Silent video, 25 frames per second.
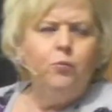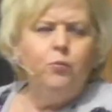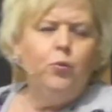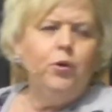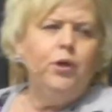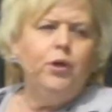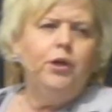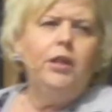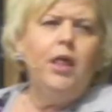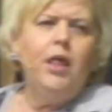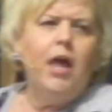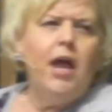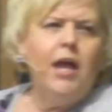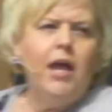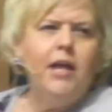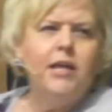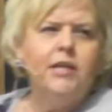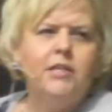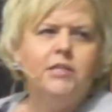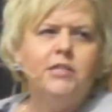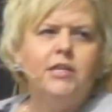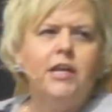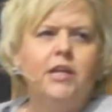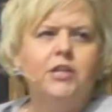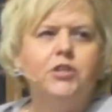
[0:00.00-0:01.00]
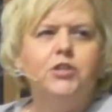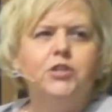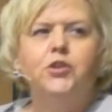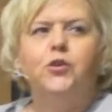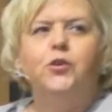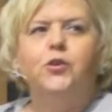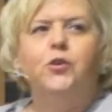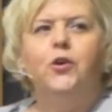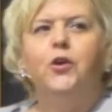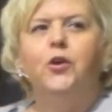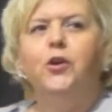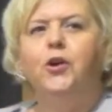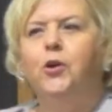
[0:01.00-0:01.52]
realized as
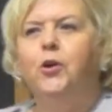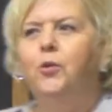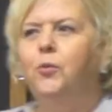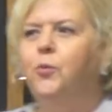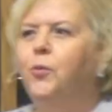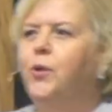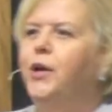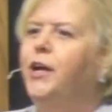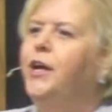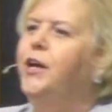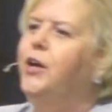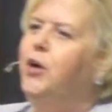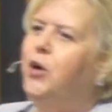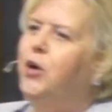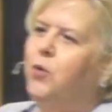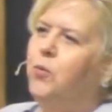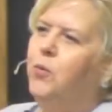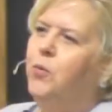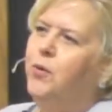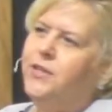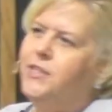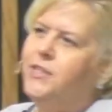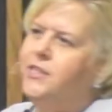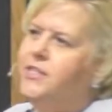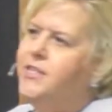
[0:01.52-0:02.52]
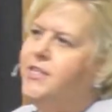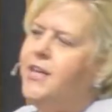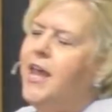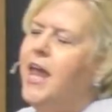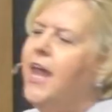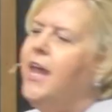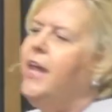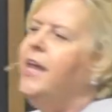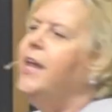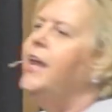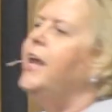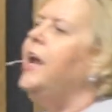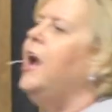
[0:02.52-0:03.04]
her career was
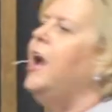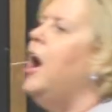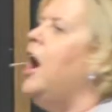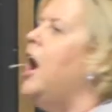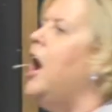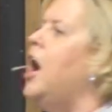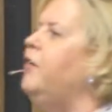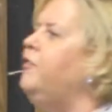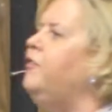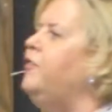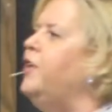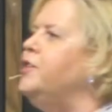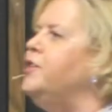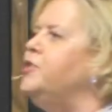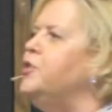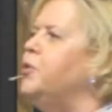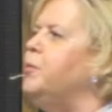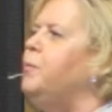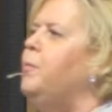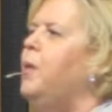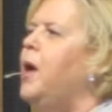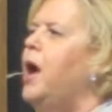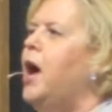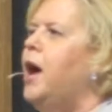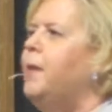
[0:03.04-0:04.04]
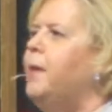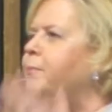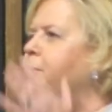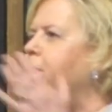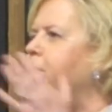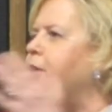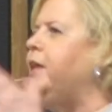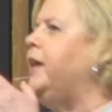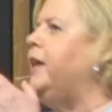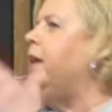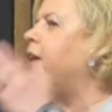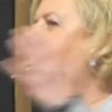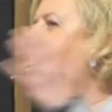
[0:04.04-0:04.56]
taking off, as her
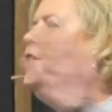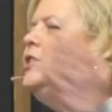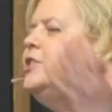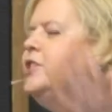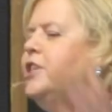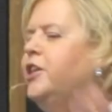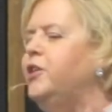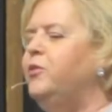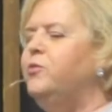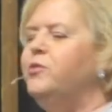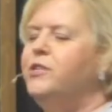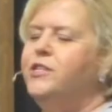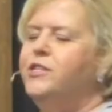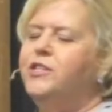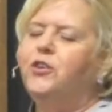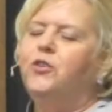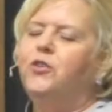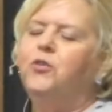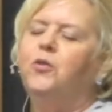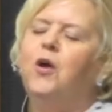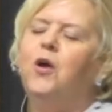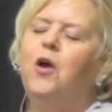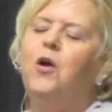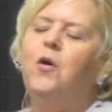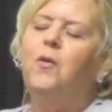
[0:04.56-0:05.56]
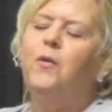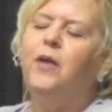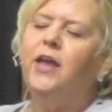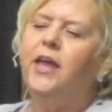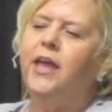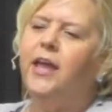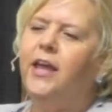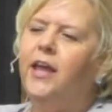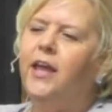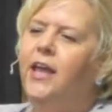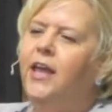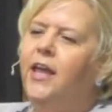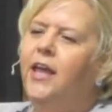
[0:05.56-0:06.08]
popularity was
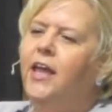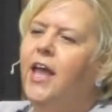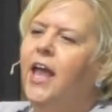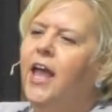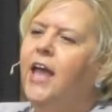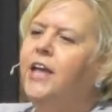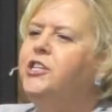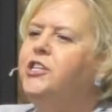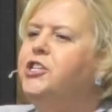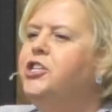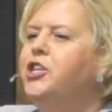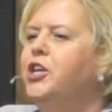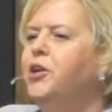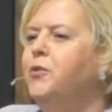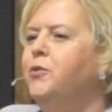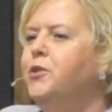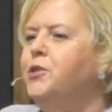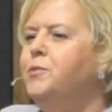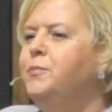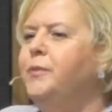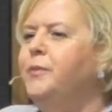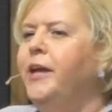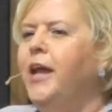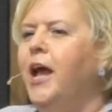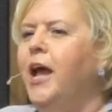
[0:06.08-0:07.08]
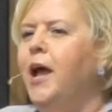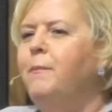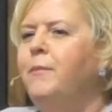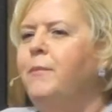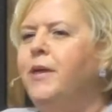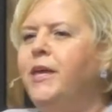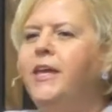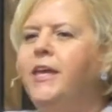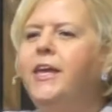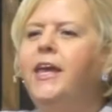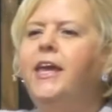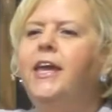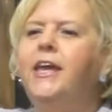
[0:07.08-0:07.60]
growing, as she was
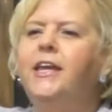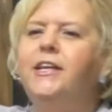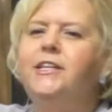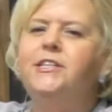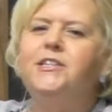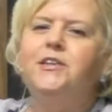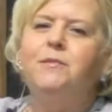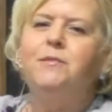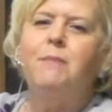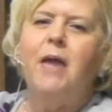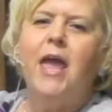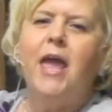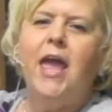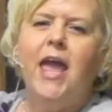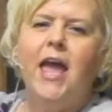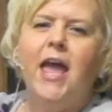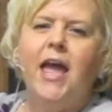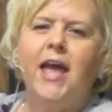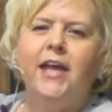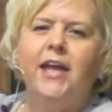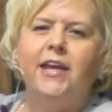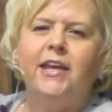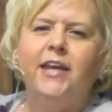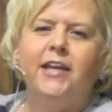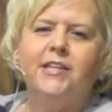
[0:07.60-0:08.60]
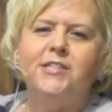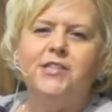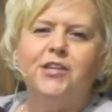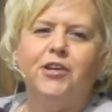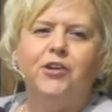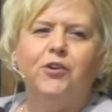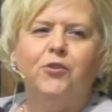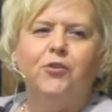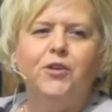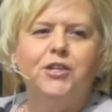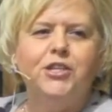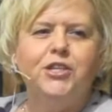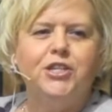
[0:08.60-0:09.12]
becoming in demand as a
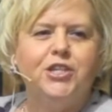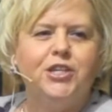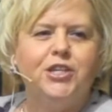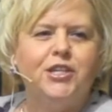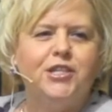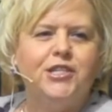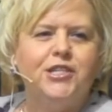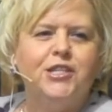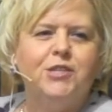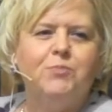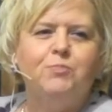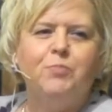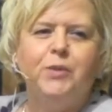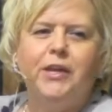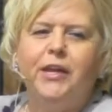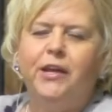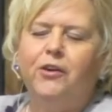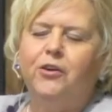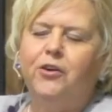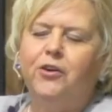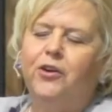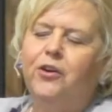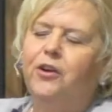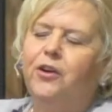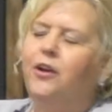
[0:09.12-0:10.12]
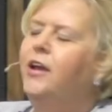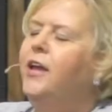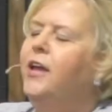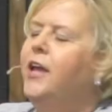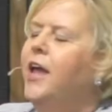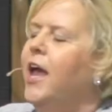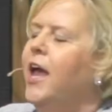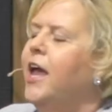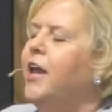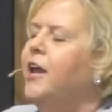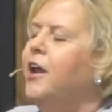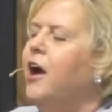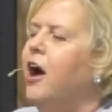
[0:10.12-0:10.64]
Christian speaker
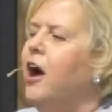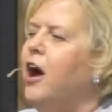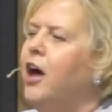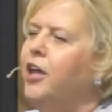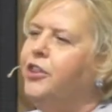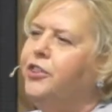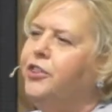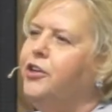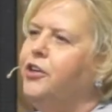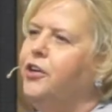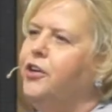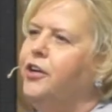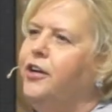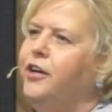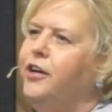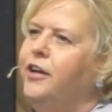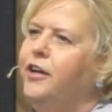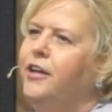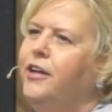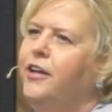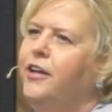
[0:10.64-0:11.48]
and author,